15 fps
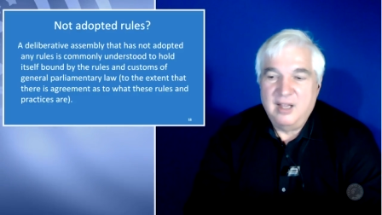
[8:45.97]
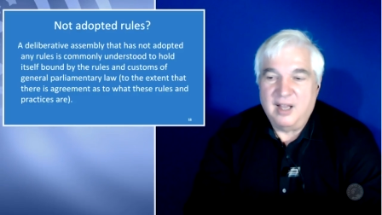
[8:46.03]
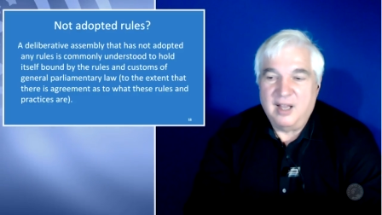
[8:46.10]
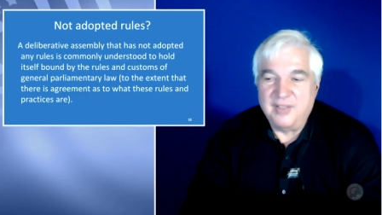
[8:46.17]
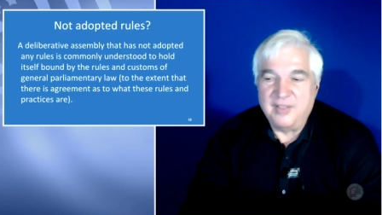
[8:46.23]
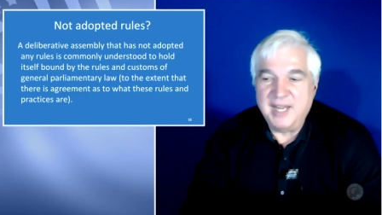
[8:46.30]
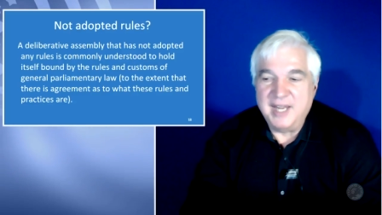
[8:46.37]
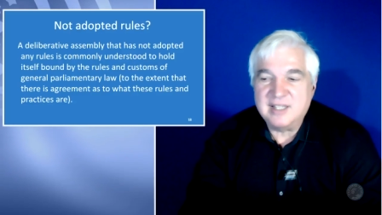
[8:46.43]
Uh,
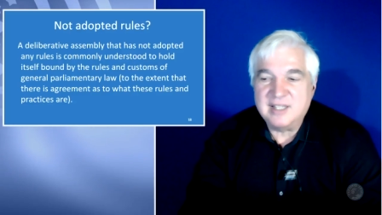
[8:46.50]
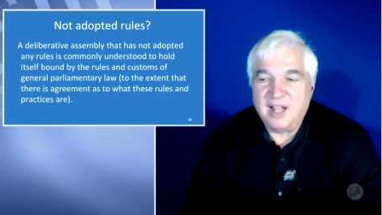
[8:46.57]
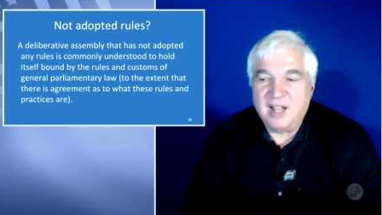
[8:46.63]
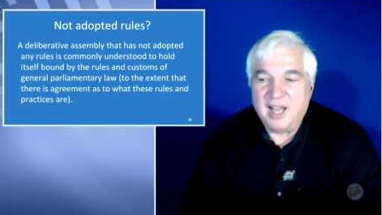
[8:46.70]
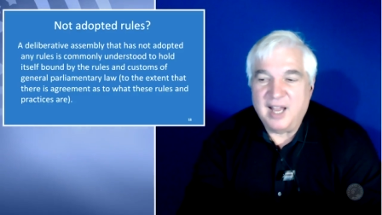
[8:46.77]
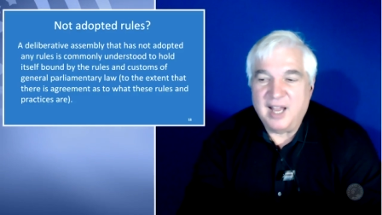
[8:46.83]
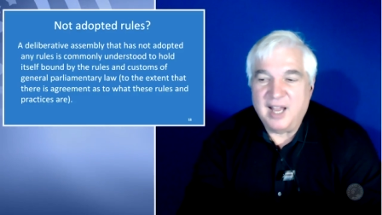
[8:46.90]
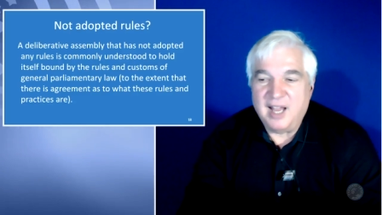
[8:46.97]
the next
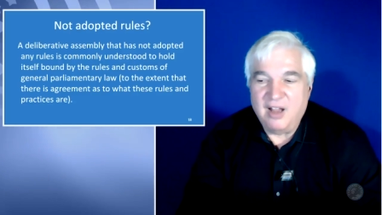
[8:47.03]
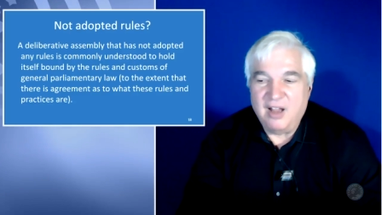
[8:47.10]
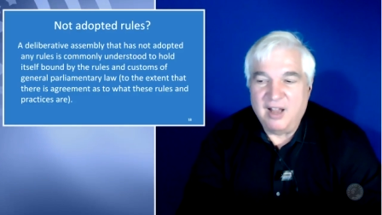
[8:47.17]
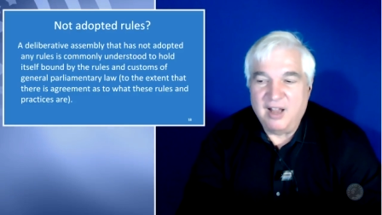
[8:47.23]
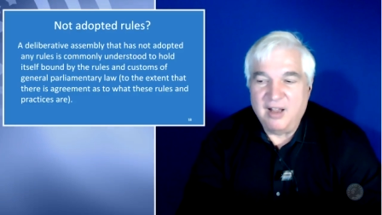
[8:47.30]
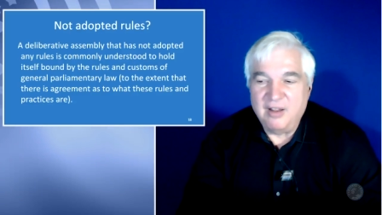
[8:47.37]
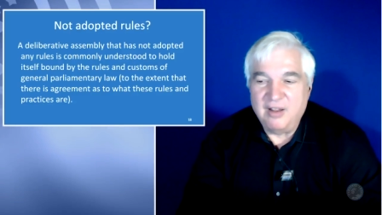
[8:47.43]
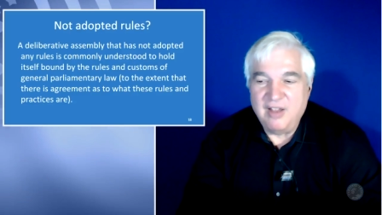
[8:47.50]
slide,
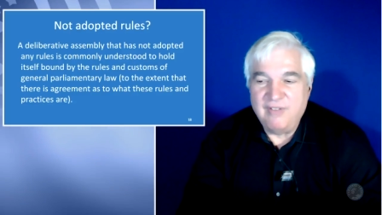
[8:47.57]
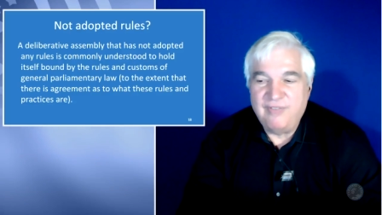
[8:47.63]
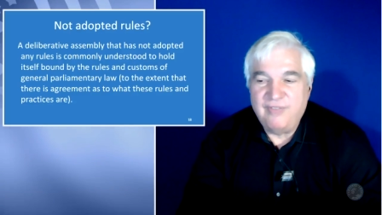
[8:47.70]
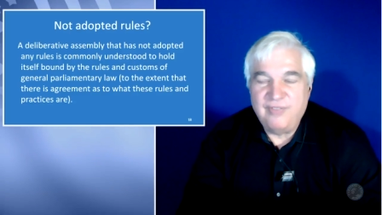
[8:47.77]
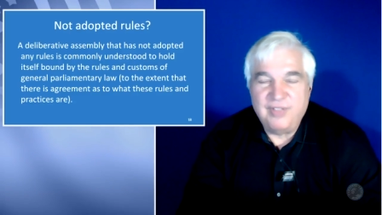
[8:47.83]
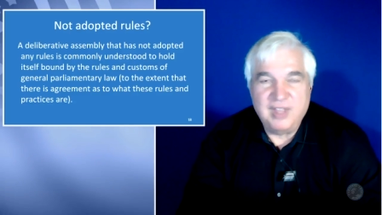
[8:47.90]
uh, if